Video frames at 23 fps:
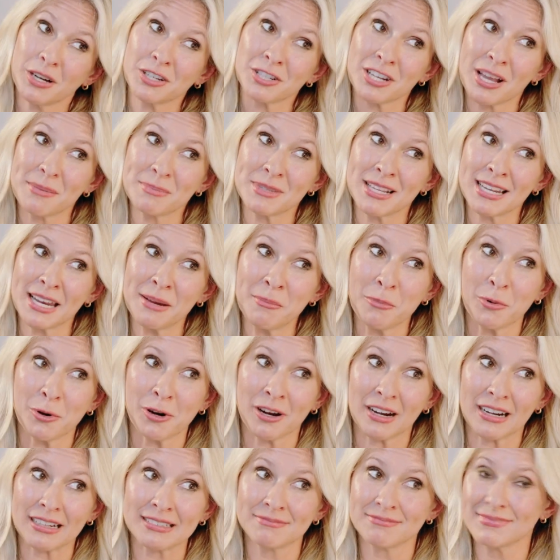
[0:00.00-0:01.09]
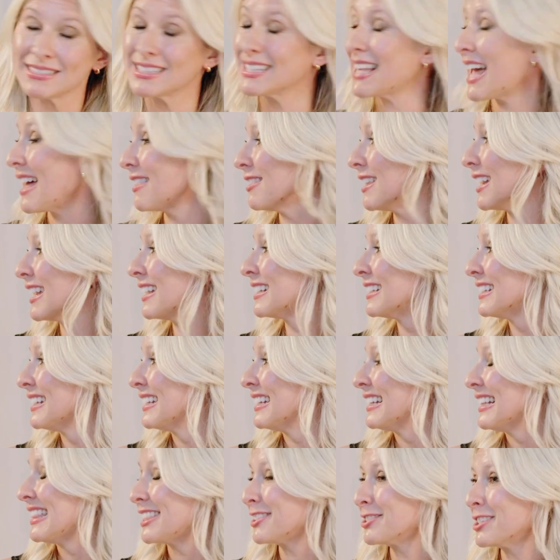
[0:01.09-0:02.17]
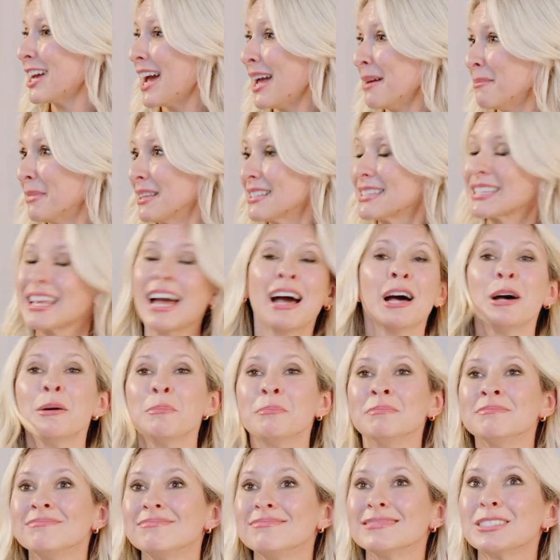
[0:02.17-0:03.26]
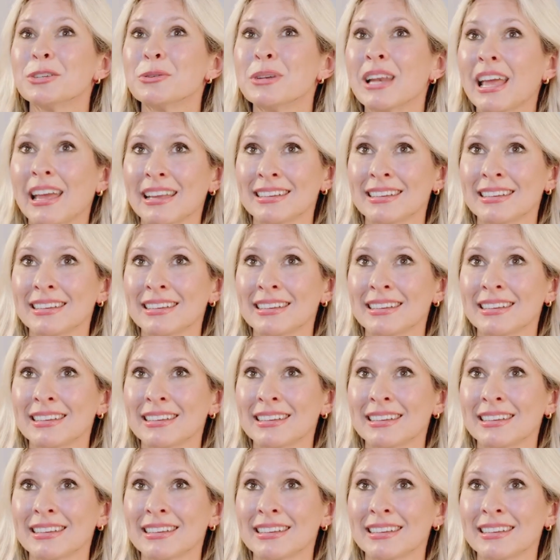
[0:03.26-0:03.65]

workshops anymore, sadly. Time has come to an